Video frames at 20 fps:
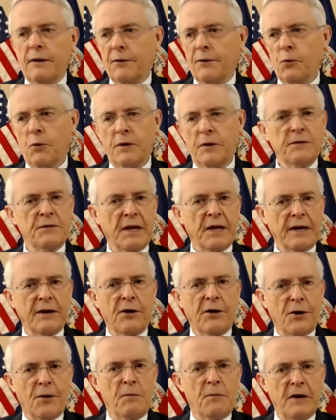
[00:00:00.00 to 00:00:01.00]
wouldn't they
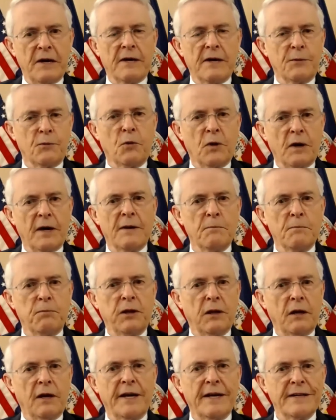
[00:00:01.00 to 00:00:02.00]
all be in one
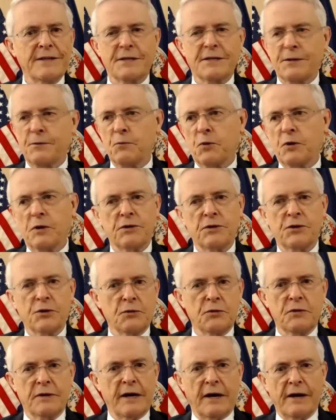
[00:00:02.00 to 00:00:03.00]
place, and wouldn't
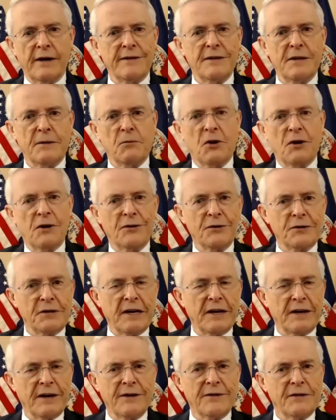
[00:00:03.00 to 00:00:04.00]
you gun them all
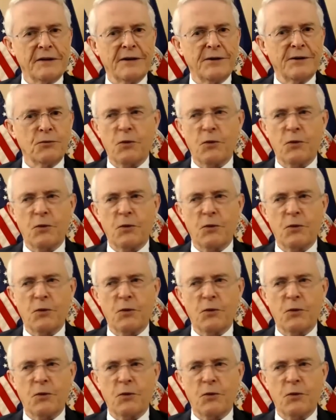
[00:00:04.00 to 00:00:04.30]
down there?